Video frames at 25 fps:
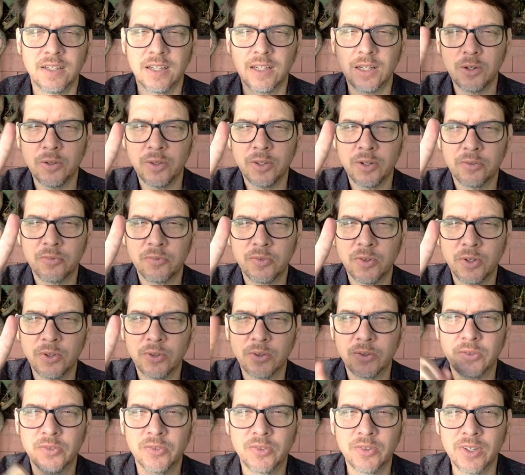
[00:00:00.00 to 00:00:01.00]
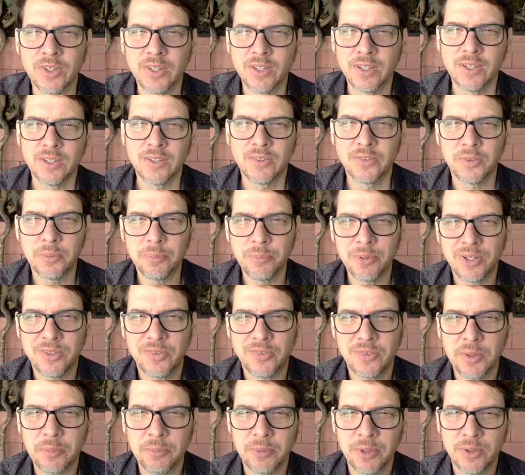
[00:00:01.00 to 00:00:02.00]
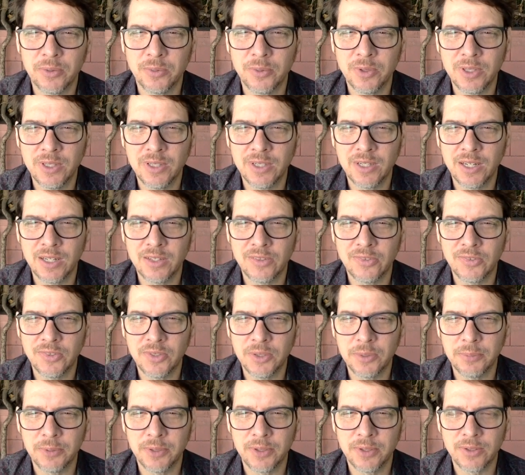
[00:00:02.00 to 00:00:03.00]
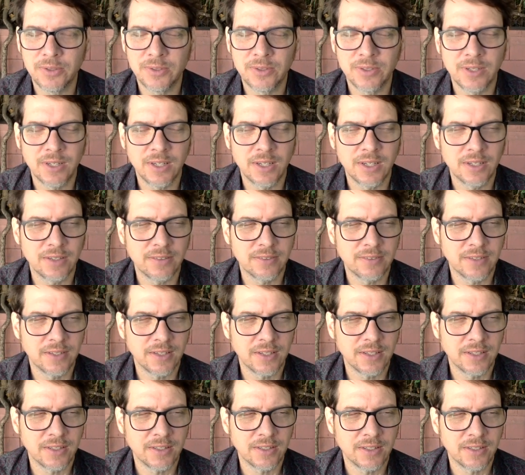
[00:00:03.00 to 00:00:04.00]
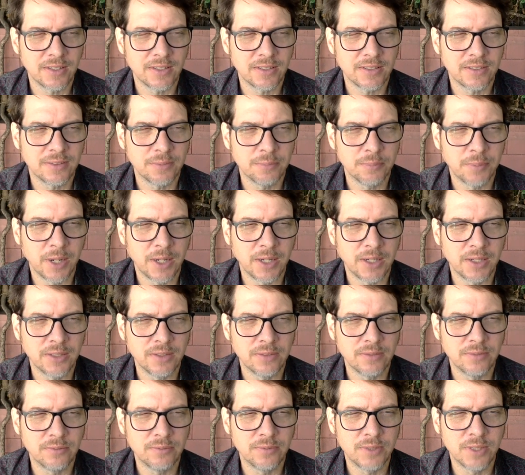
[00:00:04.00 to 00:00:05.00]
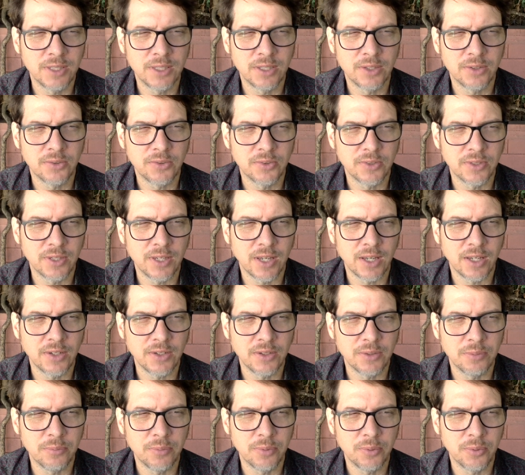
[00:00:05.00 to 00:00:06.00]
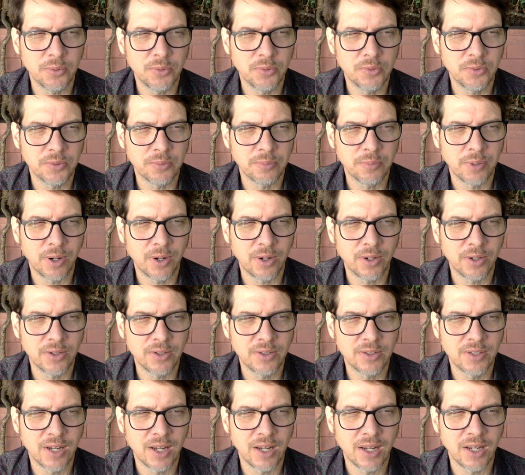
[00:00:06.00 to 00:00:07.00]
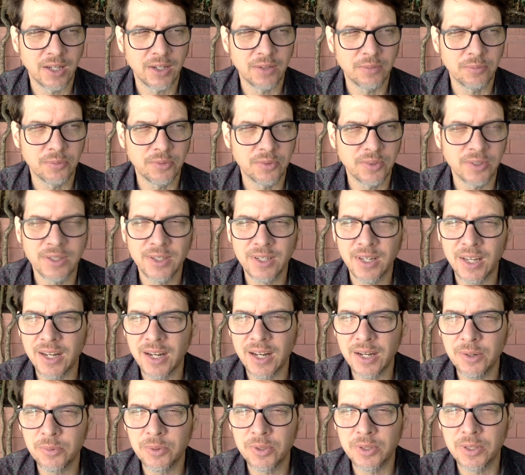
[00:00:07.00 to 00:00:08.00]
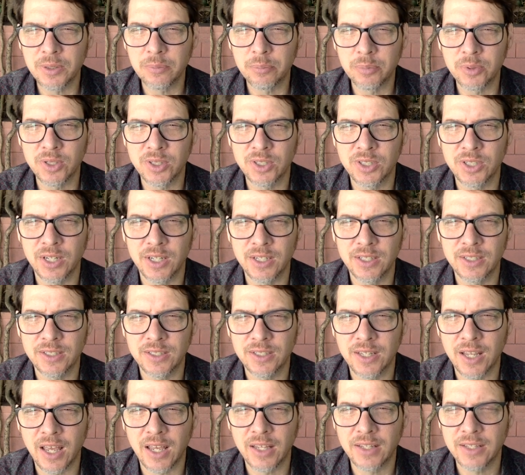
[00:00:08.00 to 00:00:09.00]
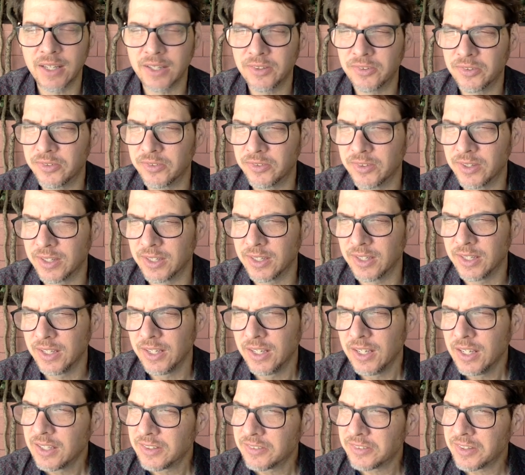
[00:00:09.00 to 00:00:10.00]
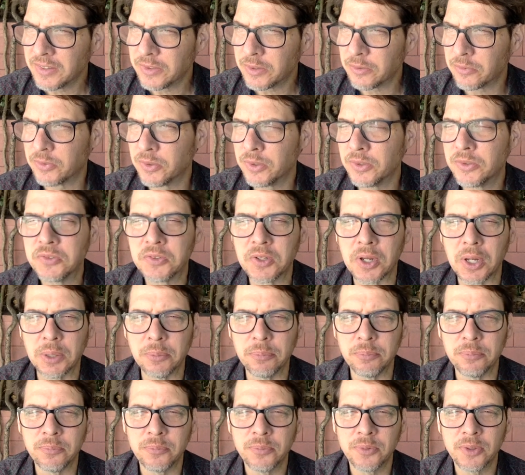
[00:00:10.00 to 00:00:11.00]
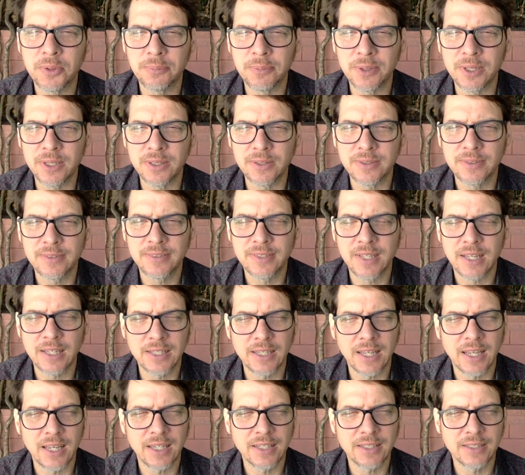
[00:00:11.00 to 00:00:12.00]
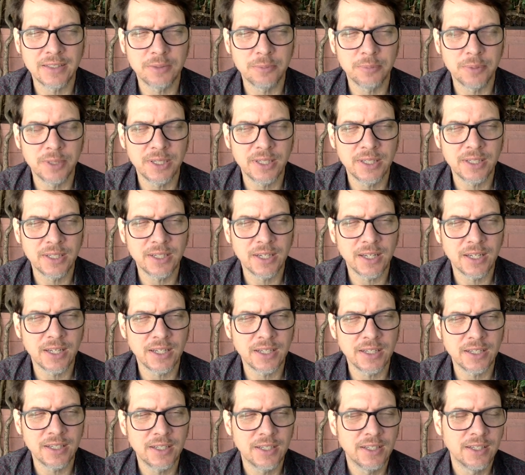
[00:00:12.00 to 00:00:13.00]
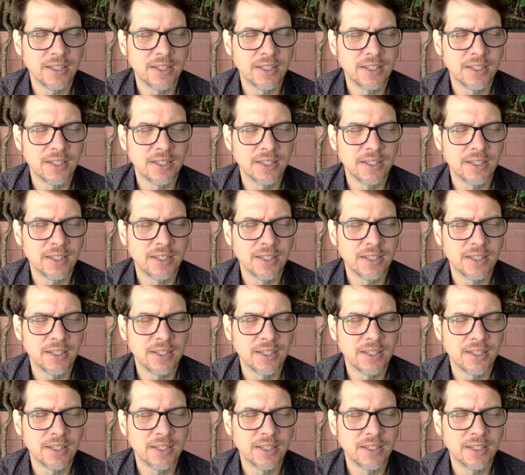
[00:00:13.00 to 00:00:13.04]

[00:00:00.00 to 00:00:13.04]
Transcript: Hello there, folks. Somebody sent me a really nice email today saying that my videos had gotten him through some hard times, and I really appreciate that. It's not the first time somebody has said that to me, and I